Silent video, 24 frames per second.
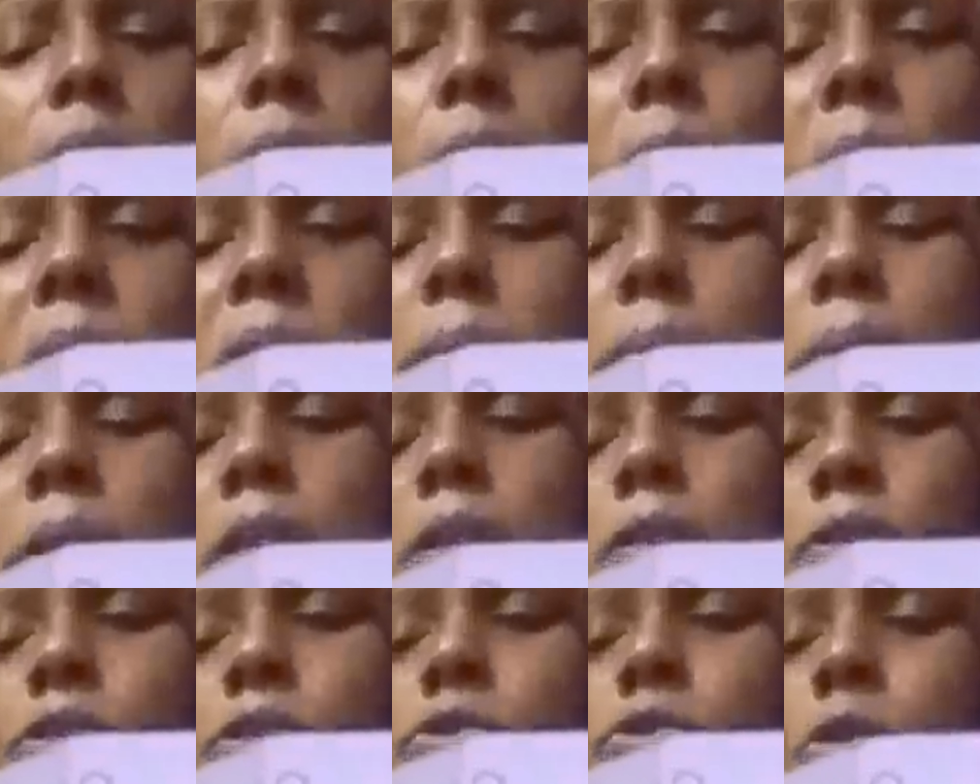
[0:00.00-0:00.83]
maybe
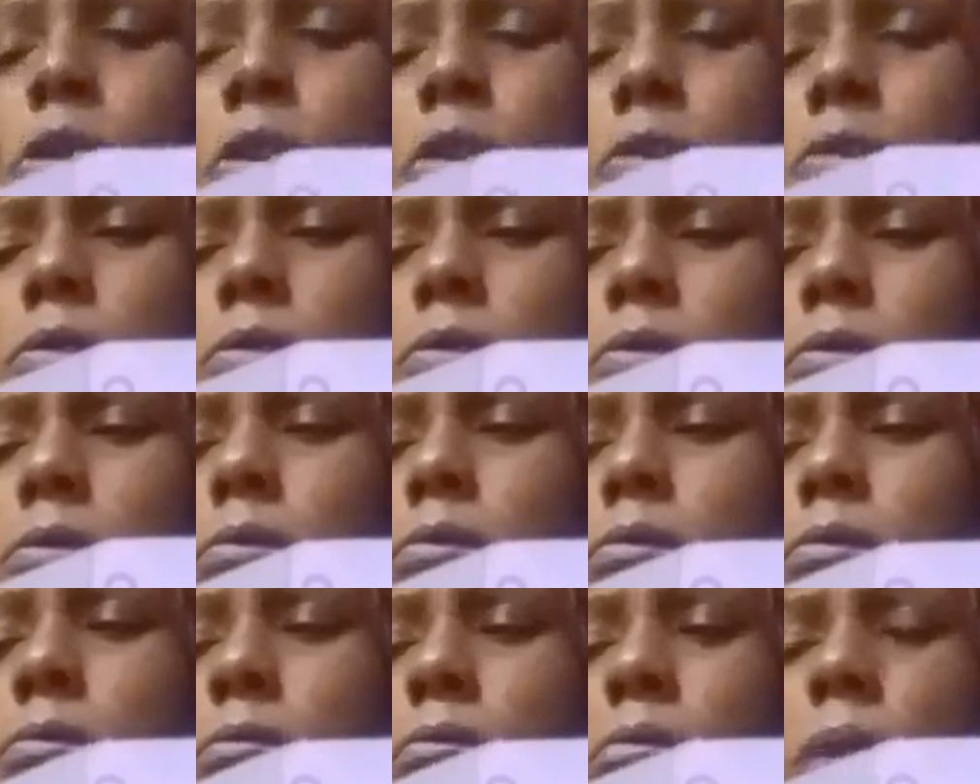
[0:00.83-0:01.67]

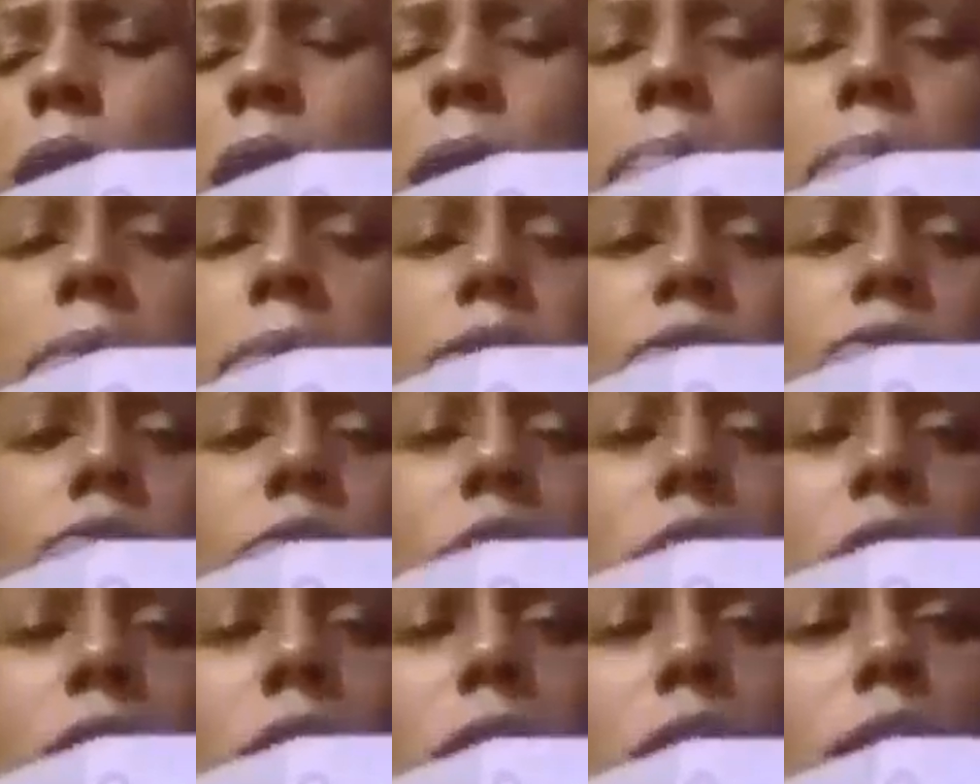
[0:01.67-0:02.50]
control how much you
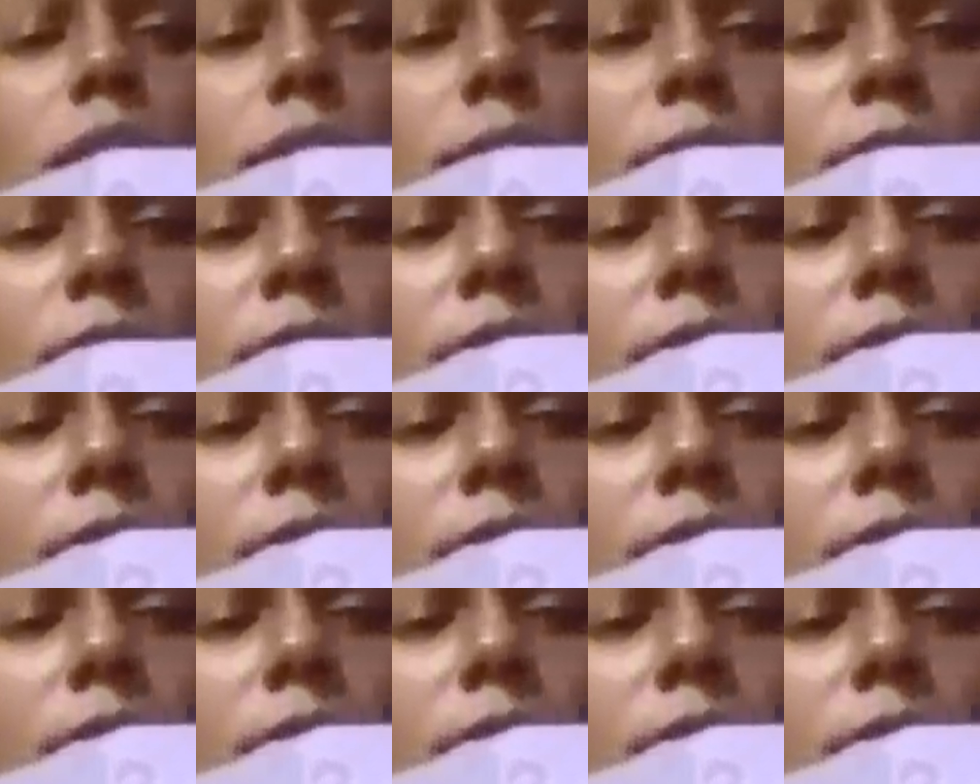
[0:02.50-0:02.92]
love